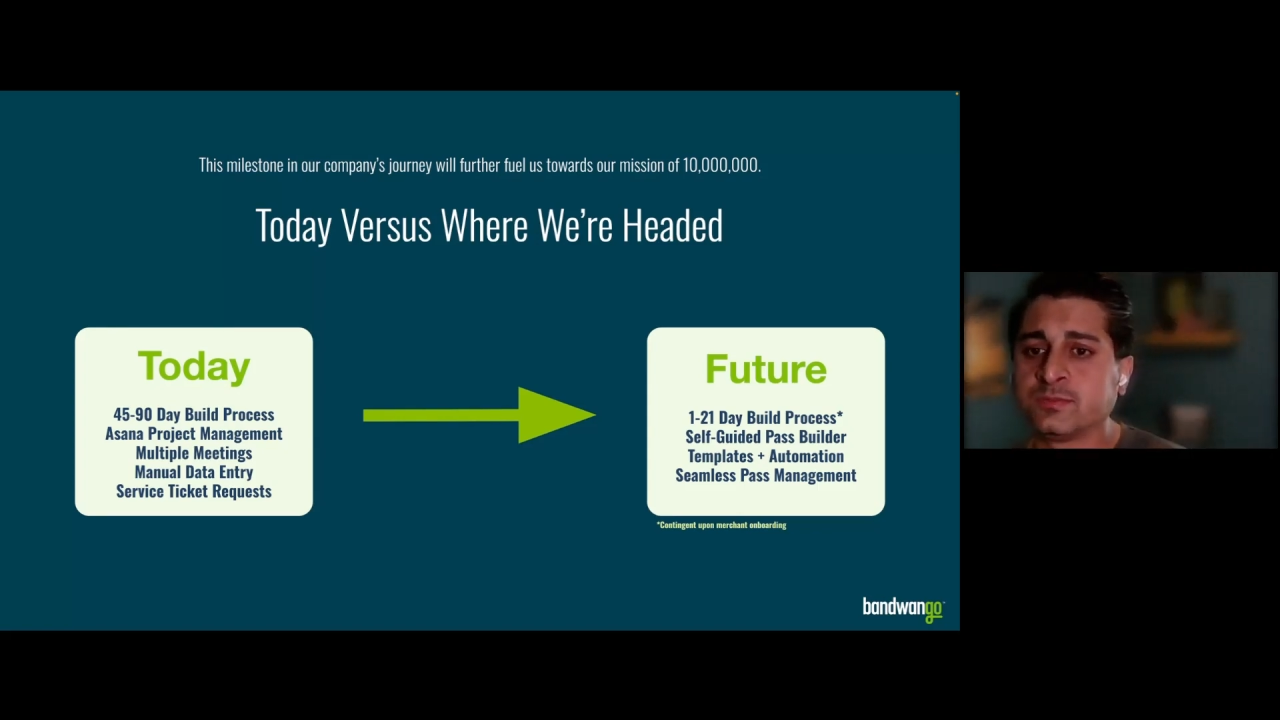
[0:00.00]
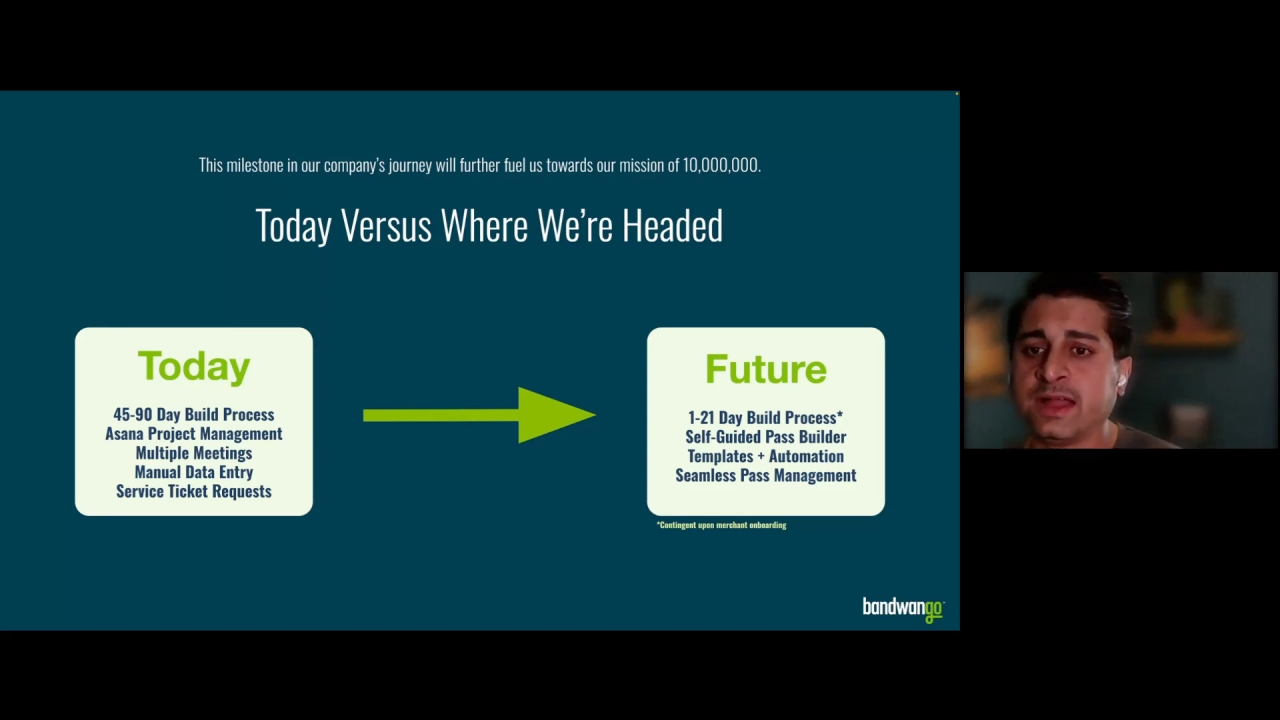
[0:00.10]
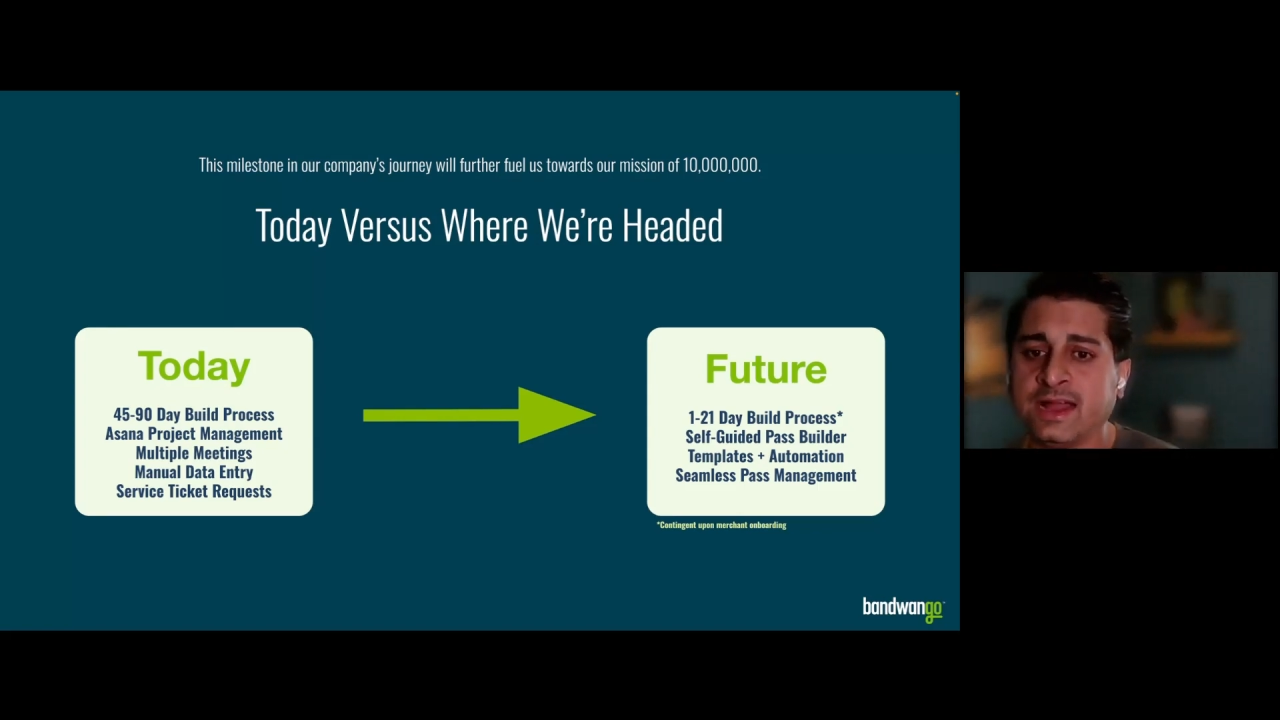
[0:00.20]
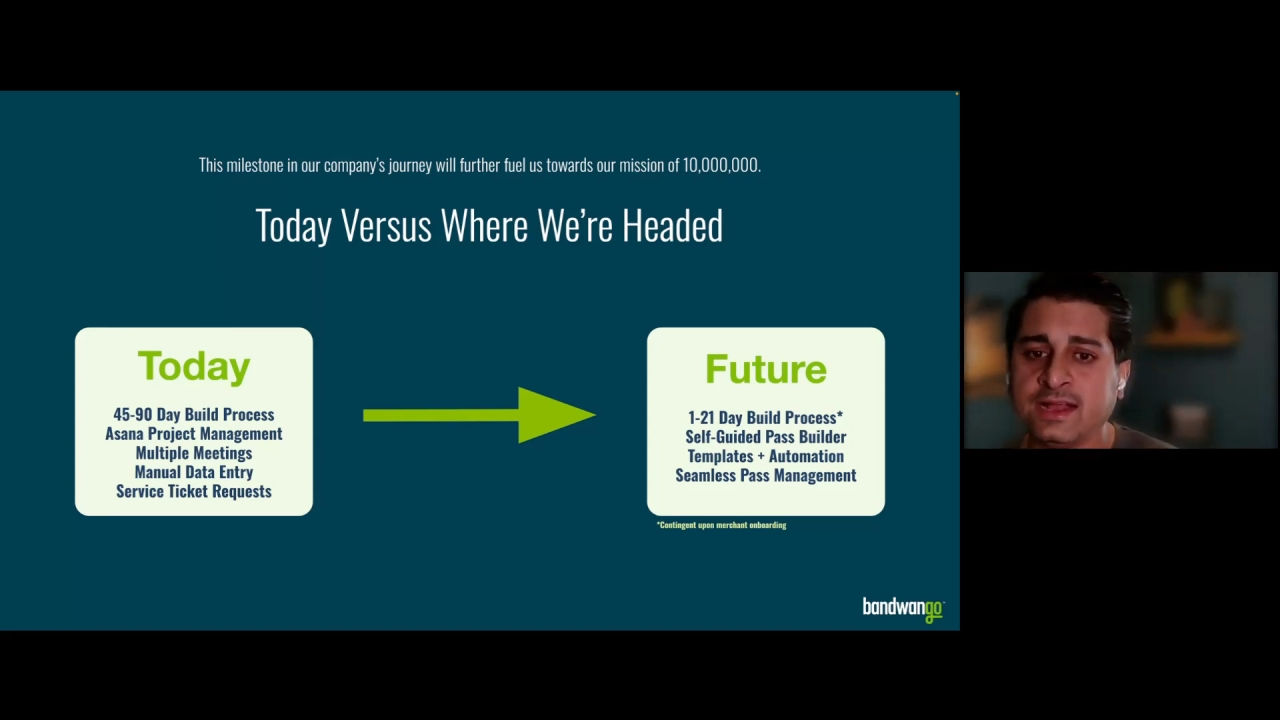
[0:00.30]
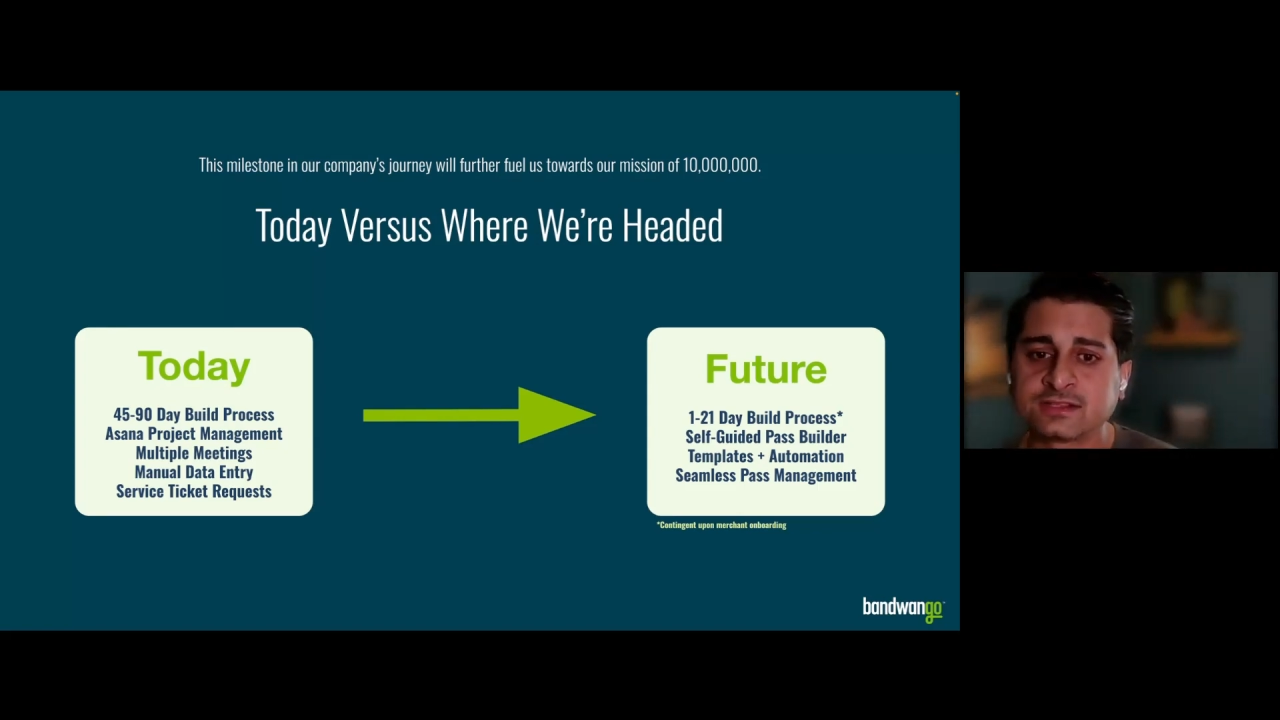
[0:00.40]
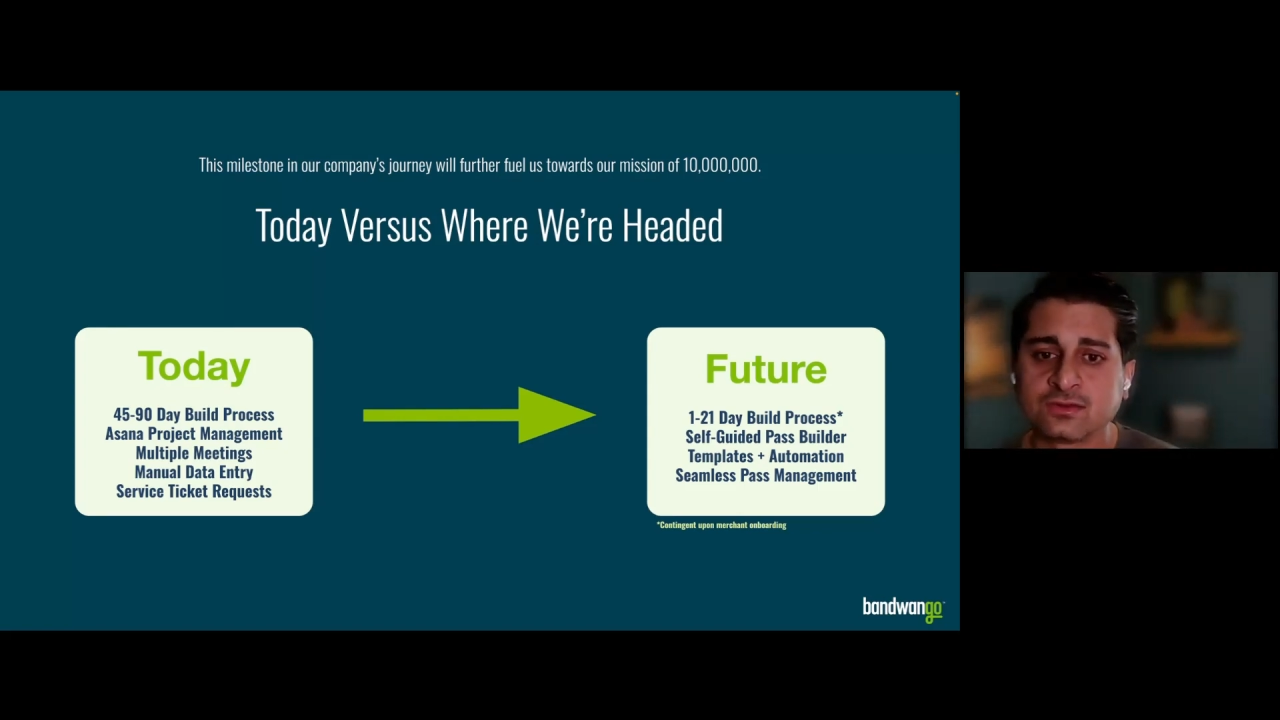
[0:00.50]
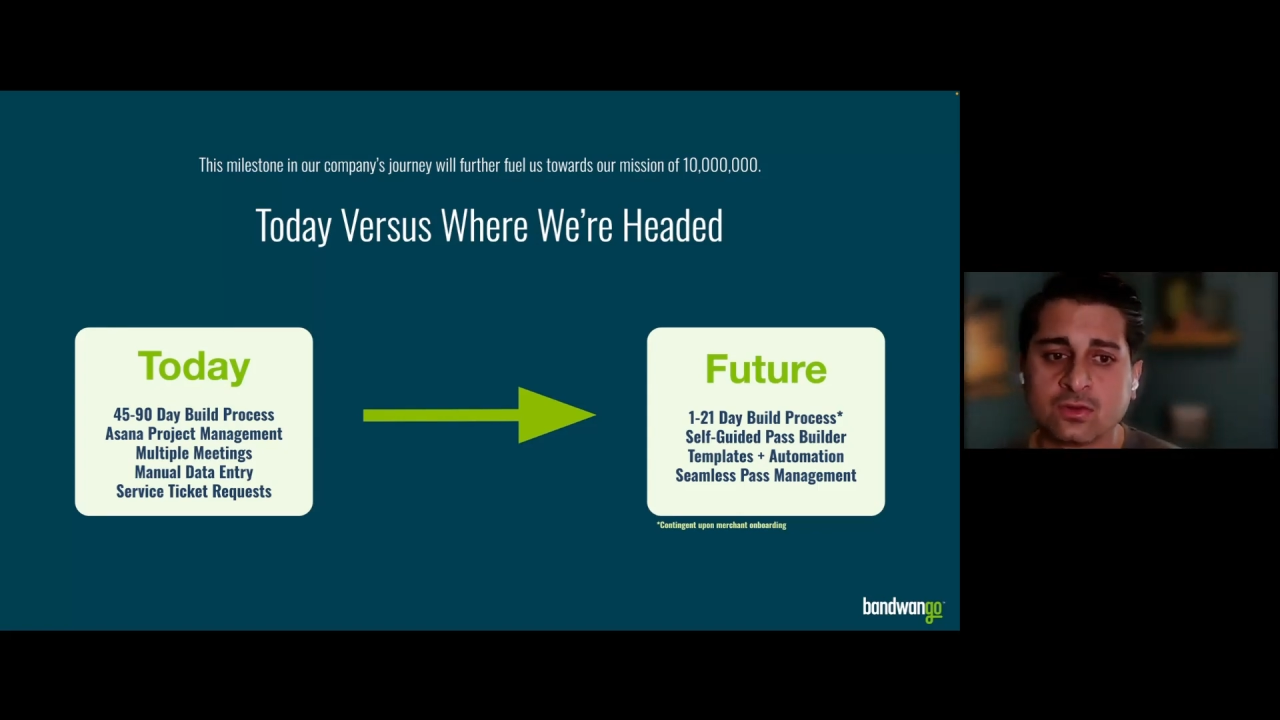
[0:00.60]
a pass